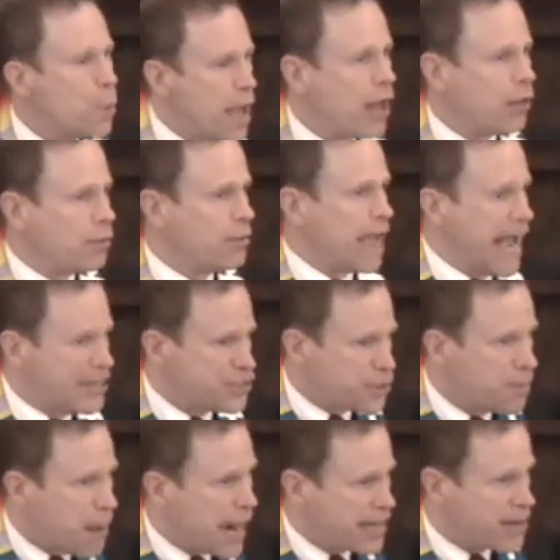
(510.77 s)
Well,
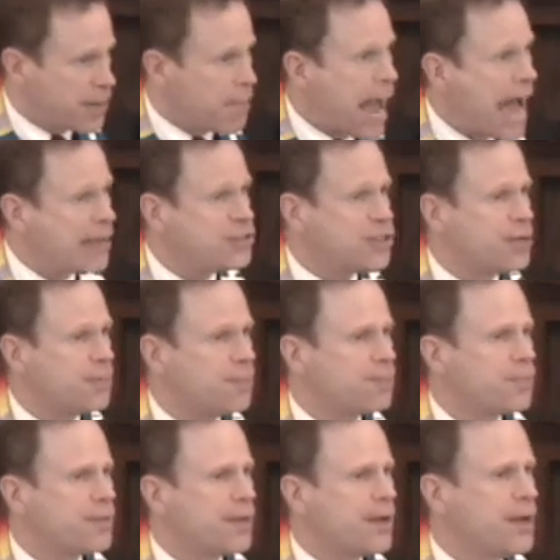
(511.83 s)
as you might imagine,
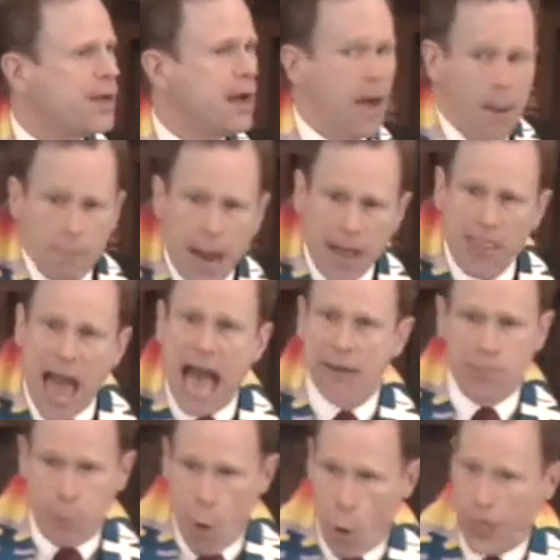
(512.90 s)
by
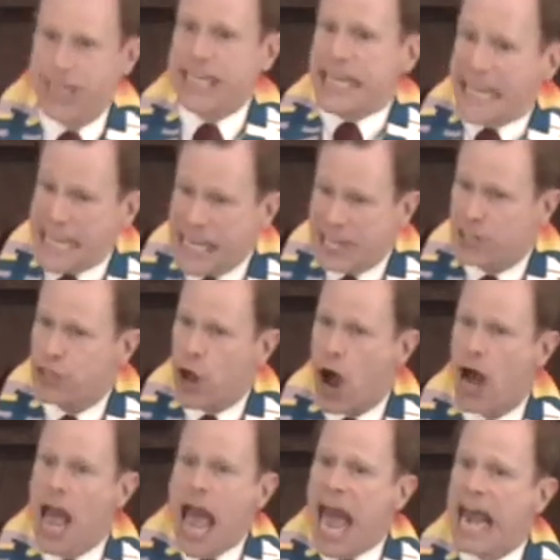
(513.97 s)
that point,
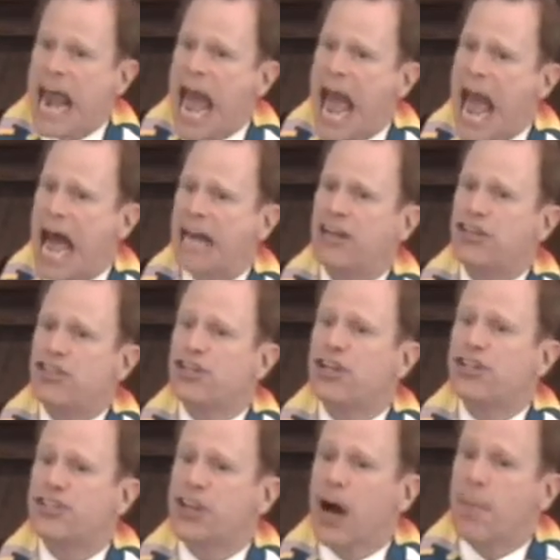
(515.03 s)
Esau had had
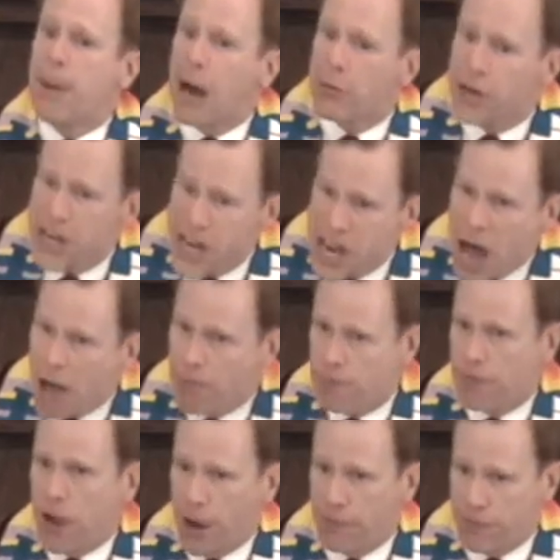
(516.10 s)
just about
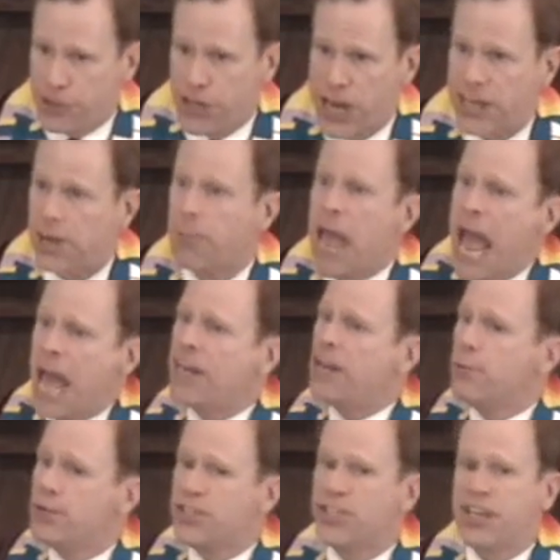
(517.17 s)
enough of Jacob, and
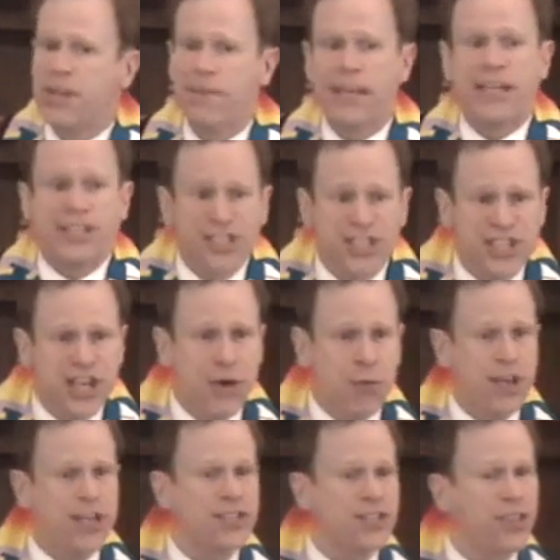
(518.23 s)
he was giving
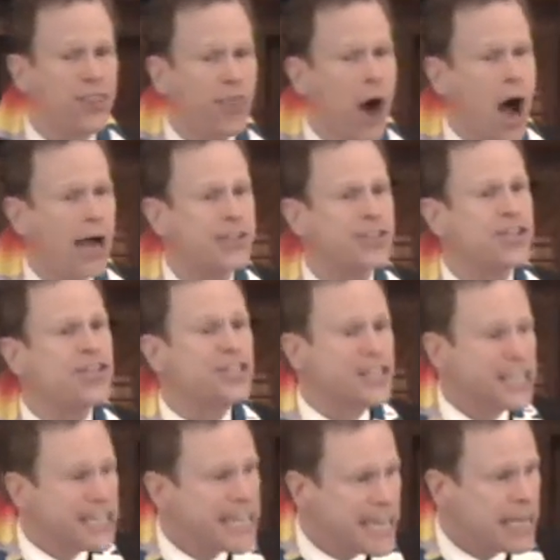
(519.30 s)
serious thought to
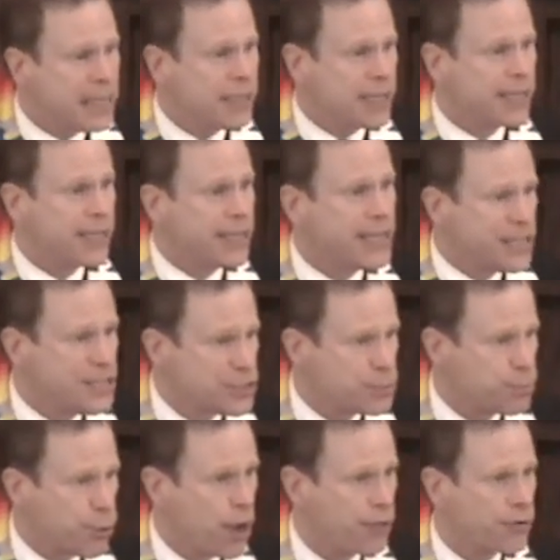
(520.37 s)
killing his
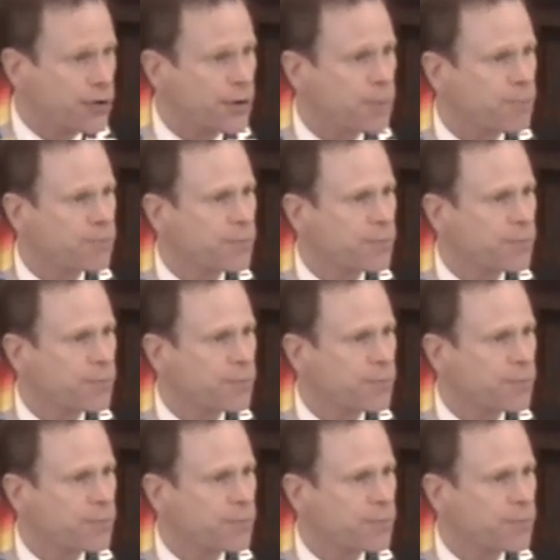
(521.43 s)
brother.